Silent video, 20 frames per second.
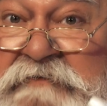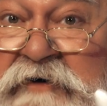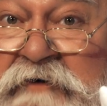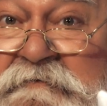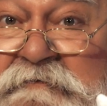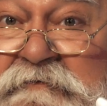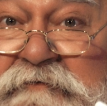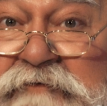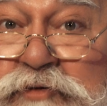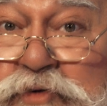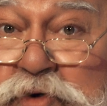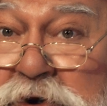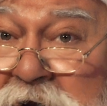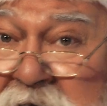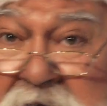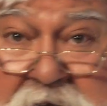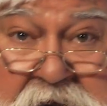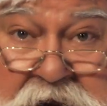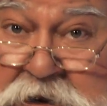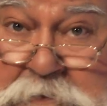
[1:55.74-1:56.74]
a
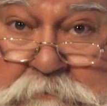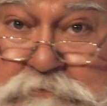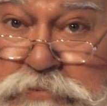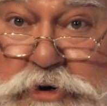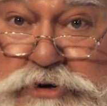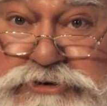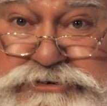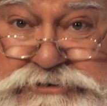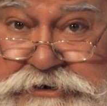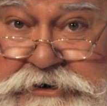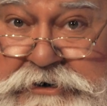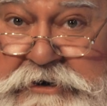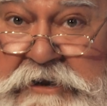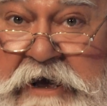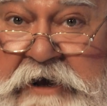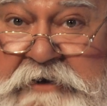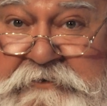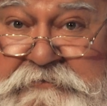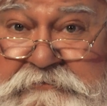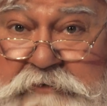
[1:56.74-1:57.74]
free
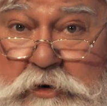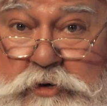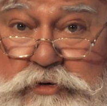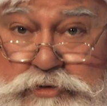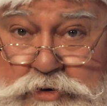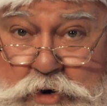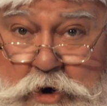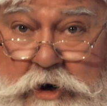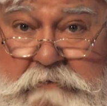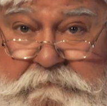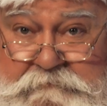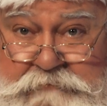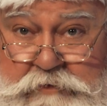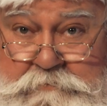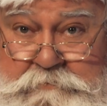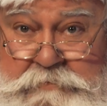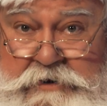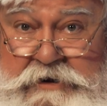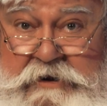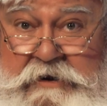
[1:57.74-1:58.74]
personalized phone call
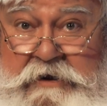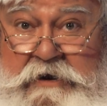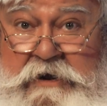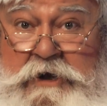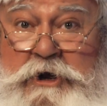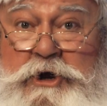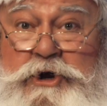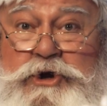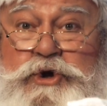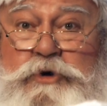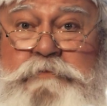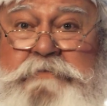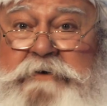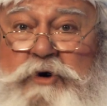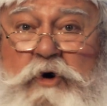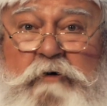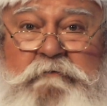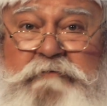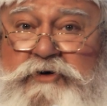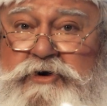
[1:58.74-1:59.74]
from me. You'll be
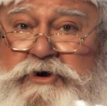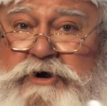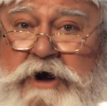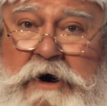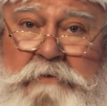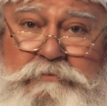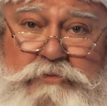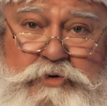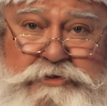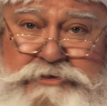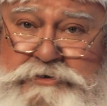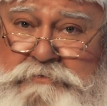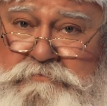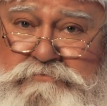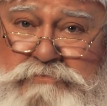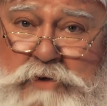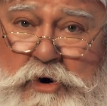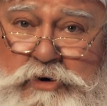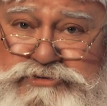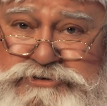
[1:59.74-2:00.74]
overcome with
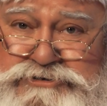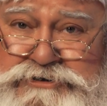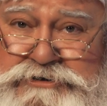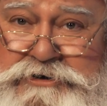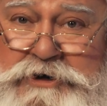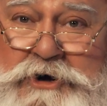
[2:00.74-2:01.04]
emotion